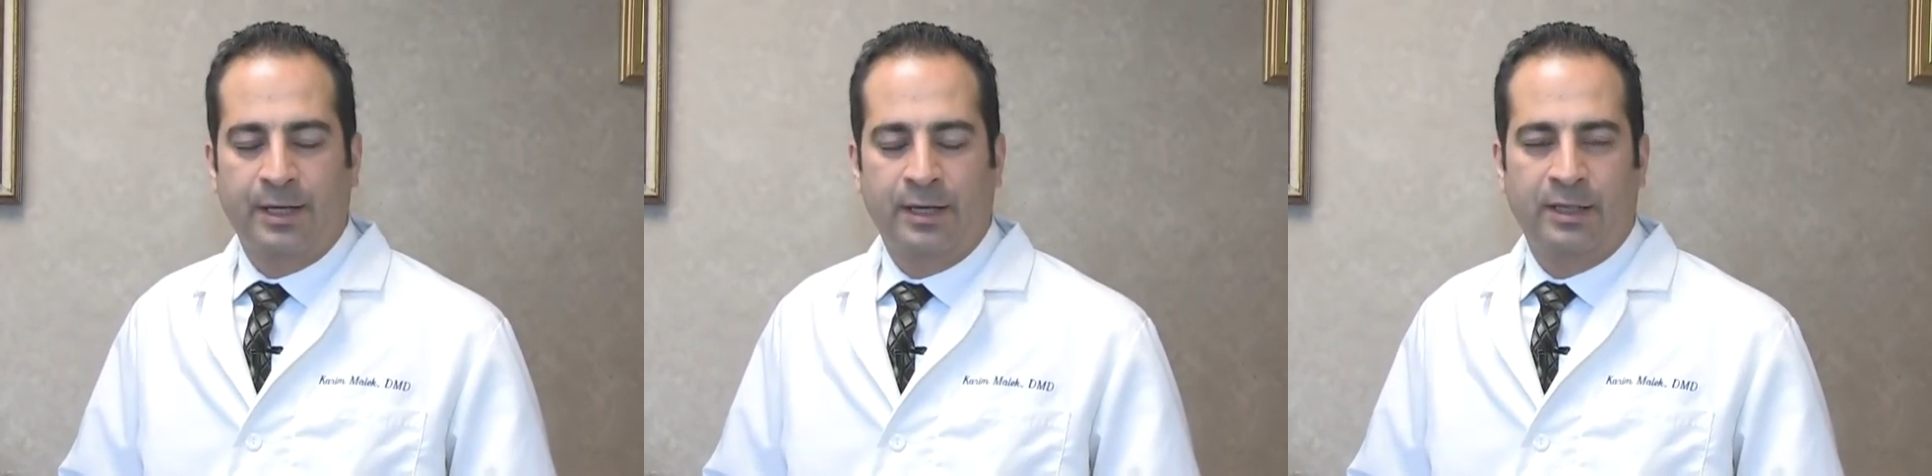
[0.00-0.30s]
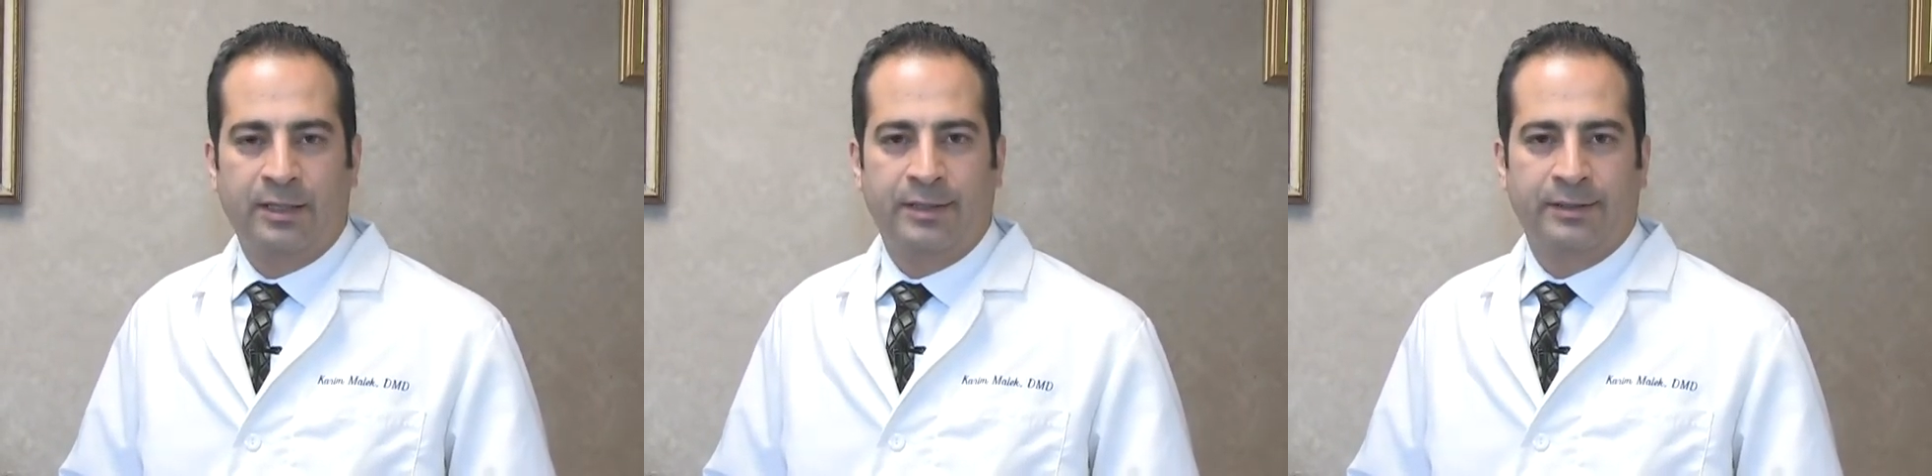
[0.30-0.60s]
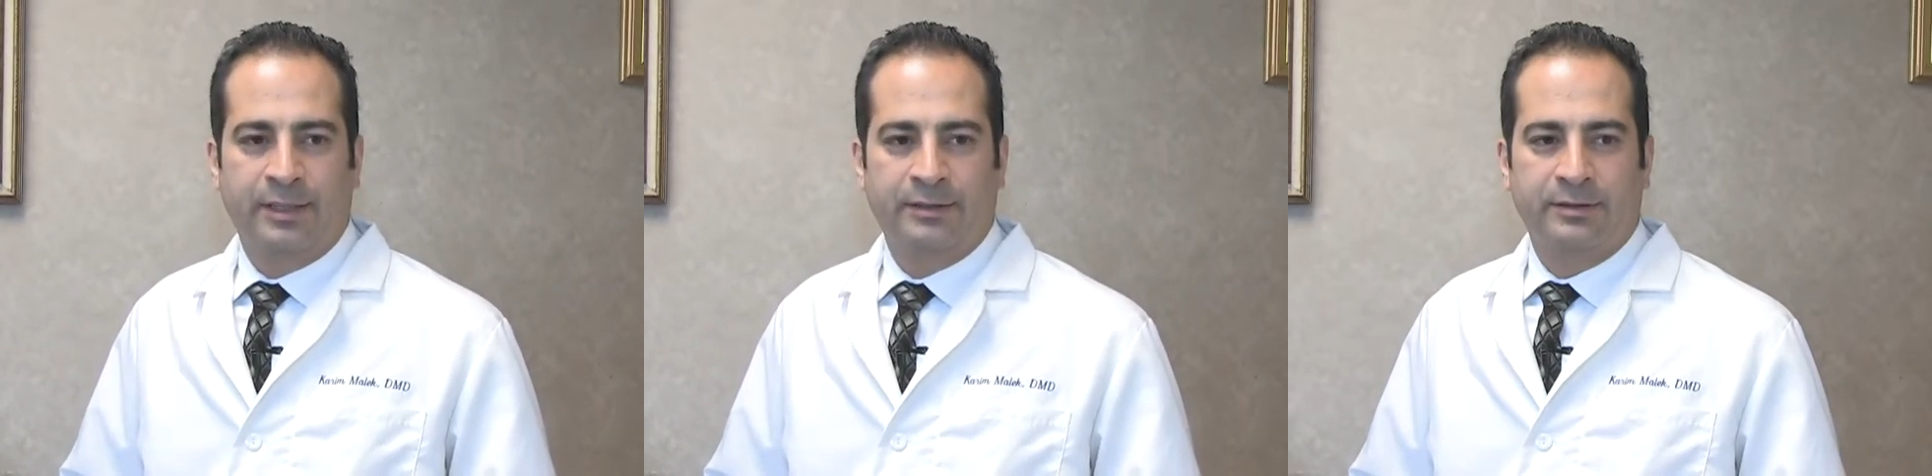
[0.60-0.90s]

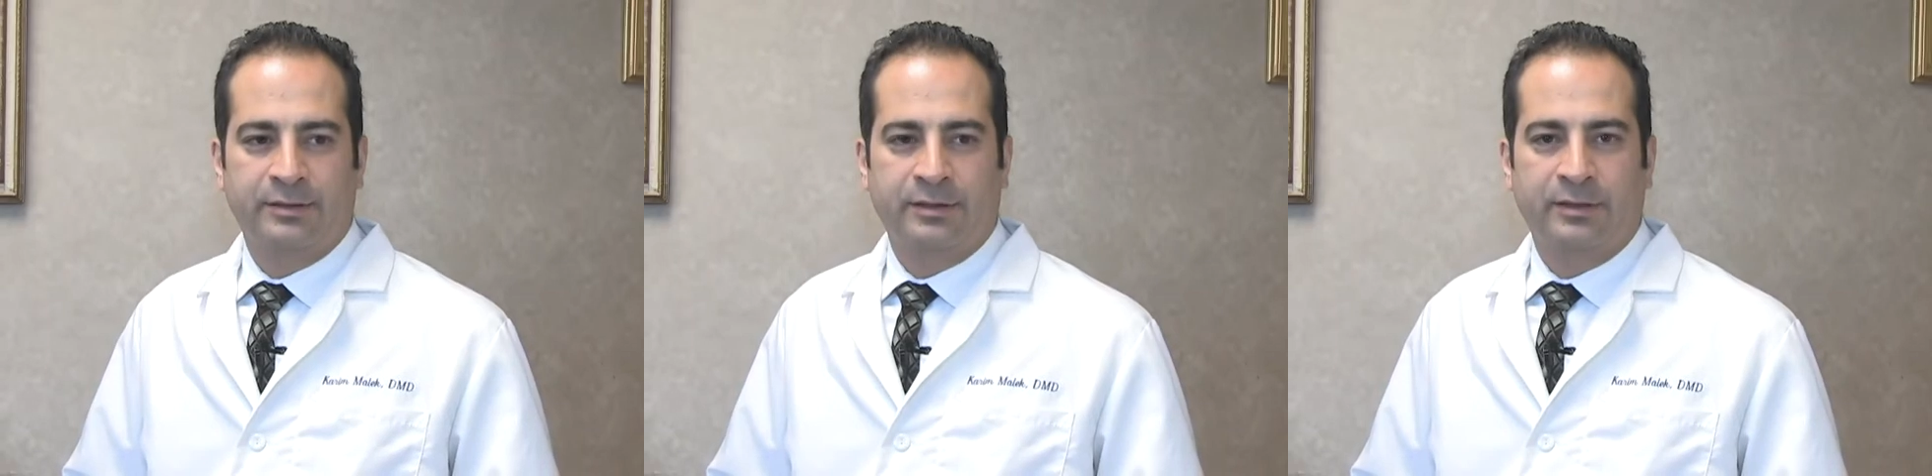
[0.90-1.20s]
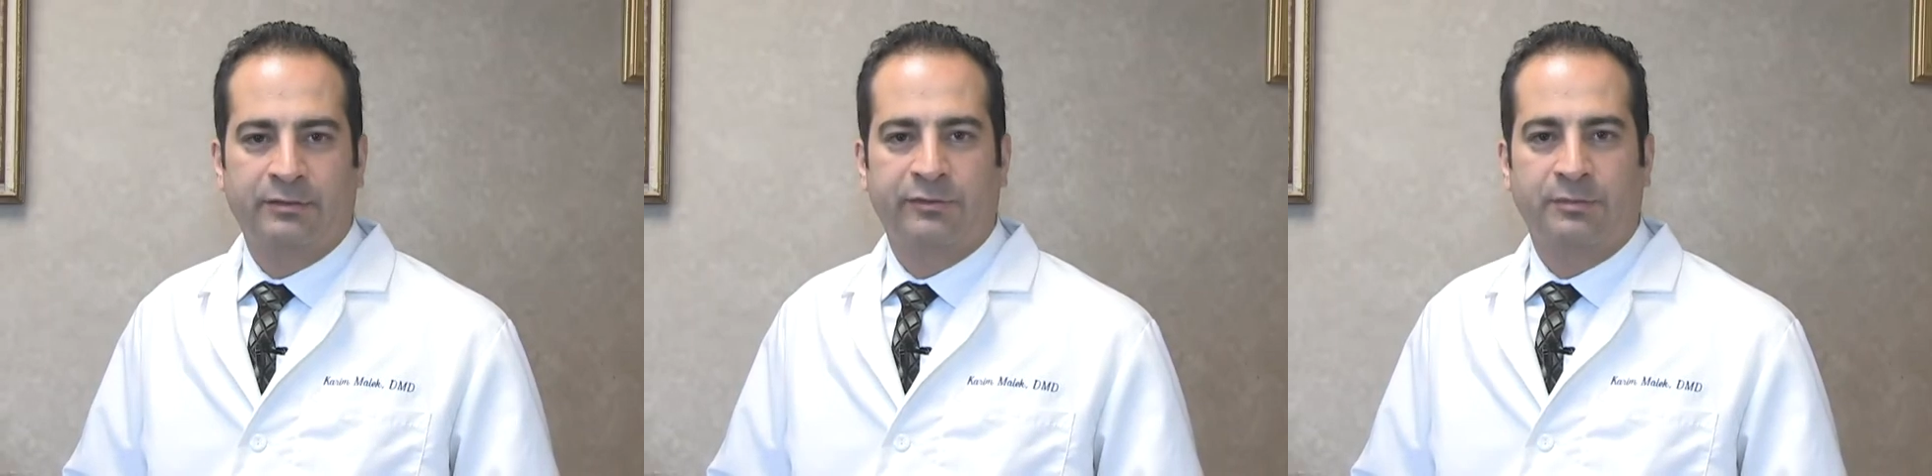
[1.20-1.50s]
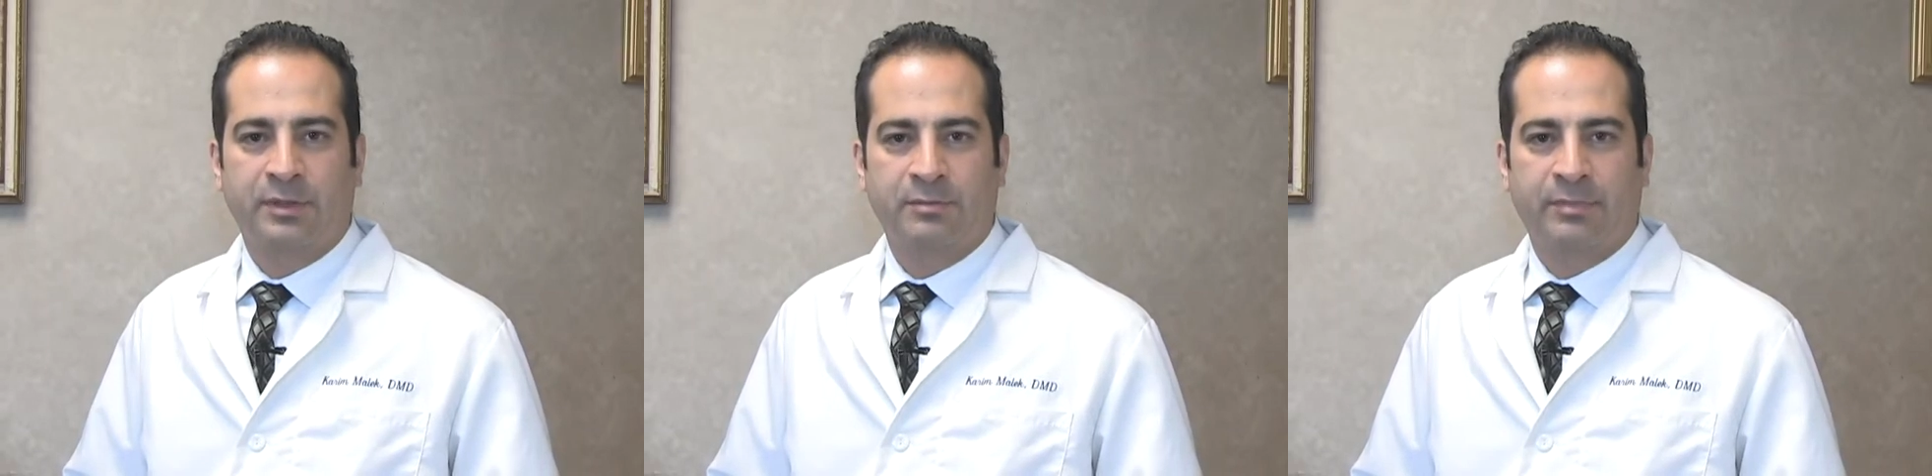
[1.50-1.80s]
and I didn't hear
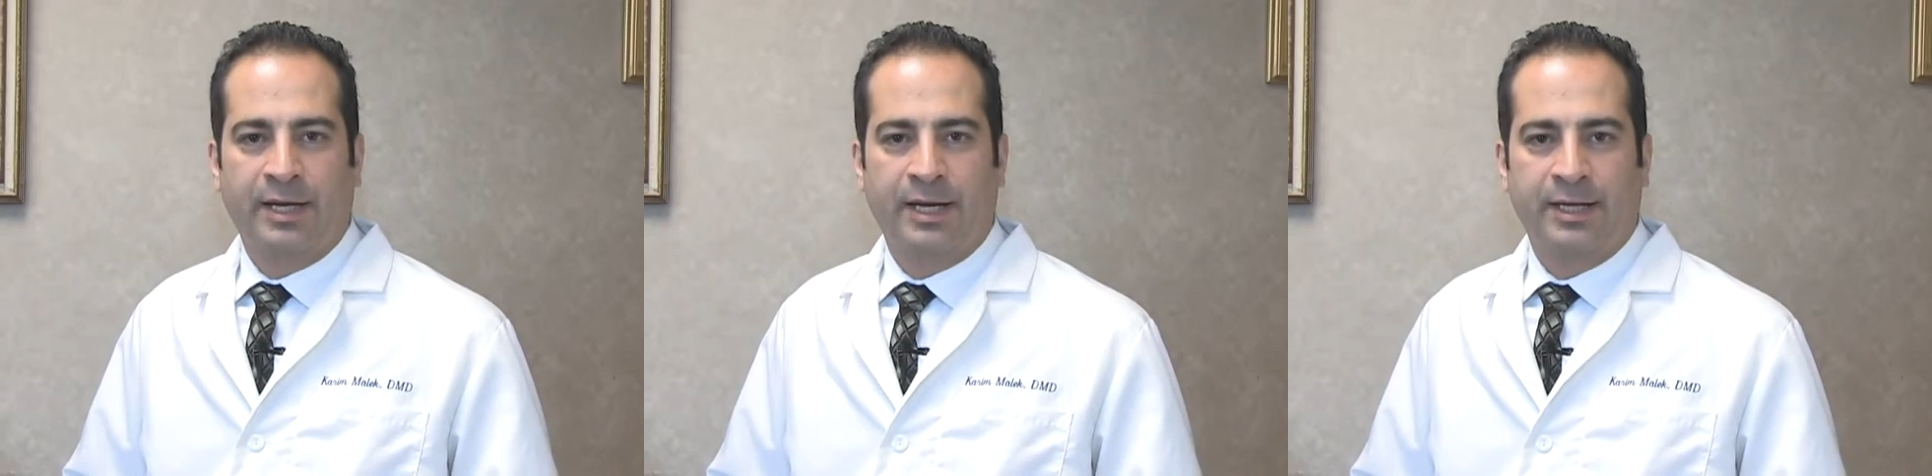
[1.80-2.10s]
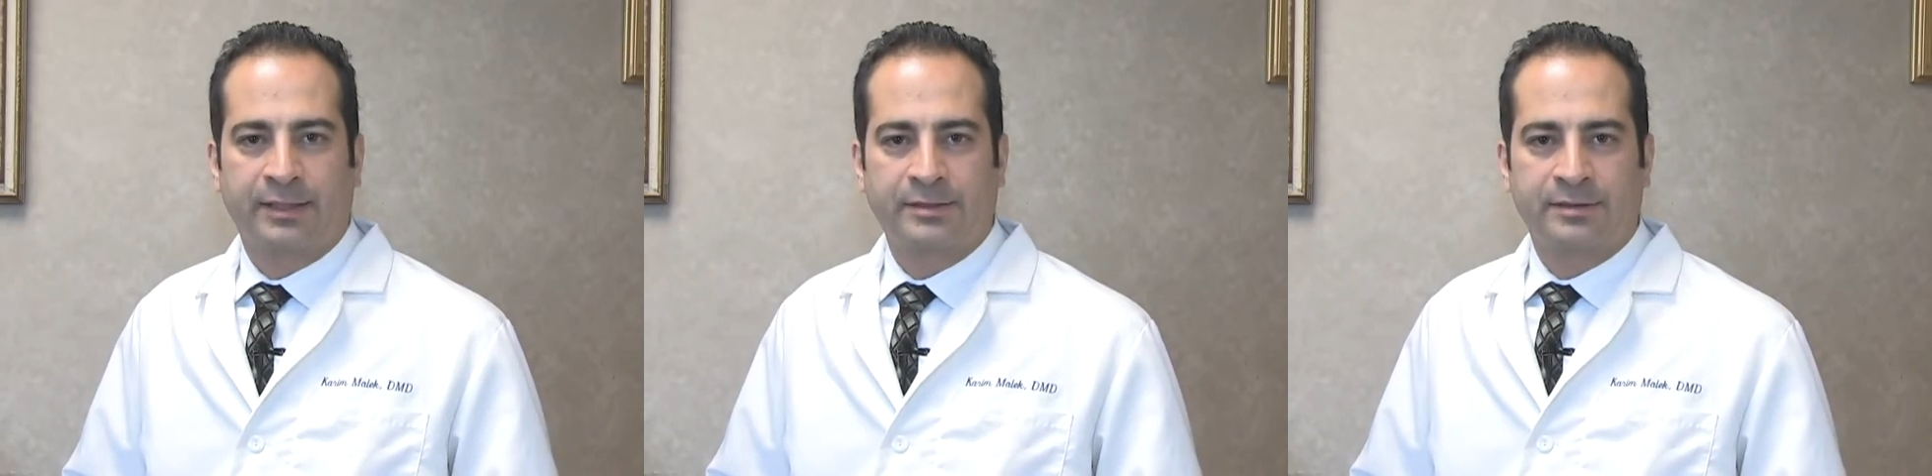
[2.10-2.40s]
from him back